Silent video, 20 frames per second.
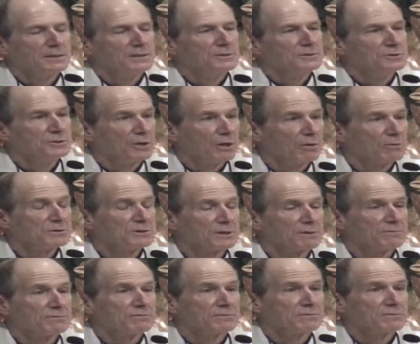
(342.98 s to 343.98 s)

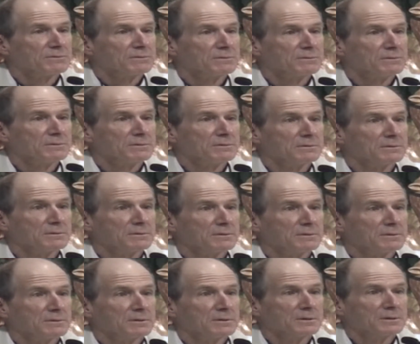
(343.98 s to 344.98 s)
Joseph
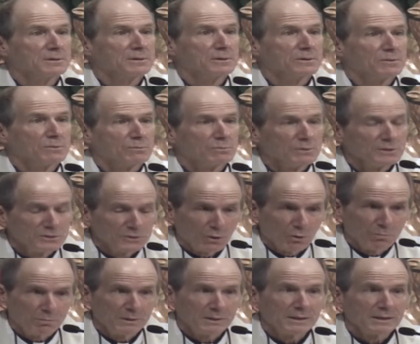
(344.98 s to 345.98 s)
was
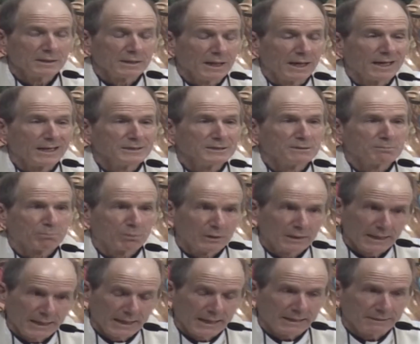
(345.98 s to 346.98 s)
open to God's
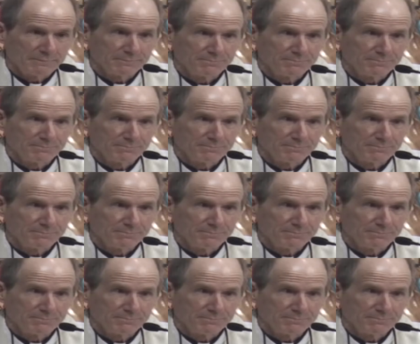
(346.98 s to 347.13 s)
plan.